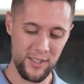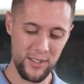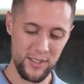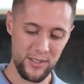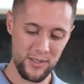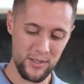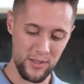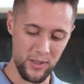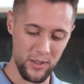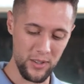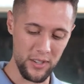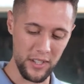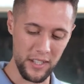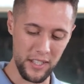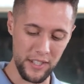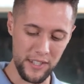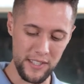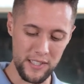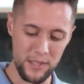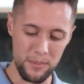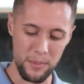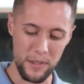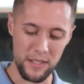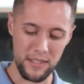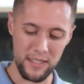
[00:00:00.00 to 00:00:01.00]
So clicking
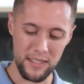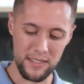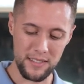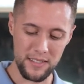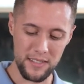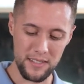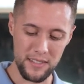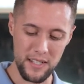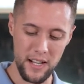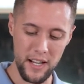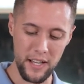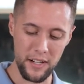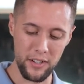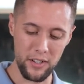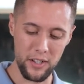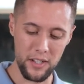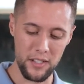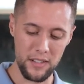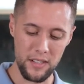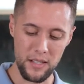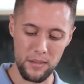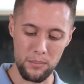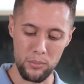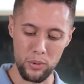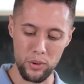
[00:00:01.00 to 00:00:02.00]
Spentys Designer
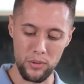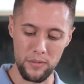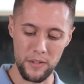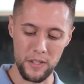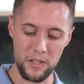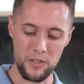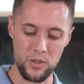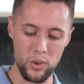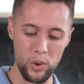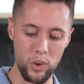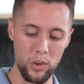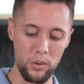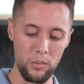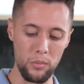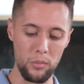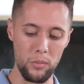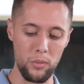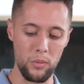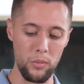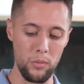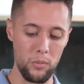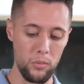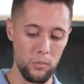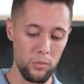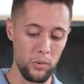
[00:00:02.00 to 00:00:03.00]
and then moving to a
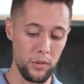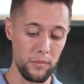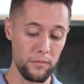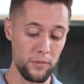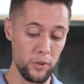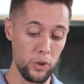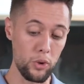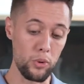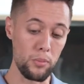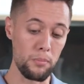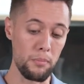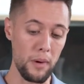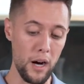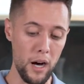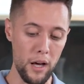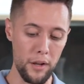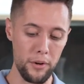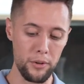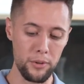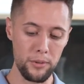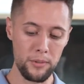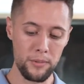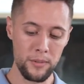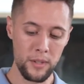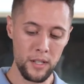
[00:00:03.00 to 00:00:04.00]
review
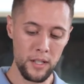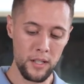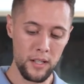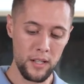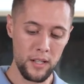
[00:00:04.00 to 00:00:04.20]
model,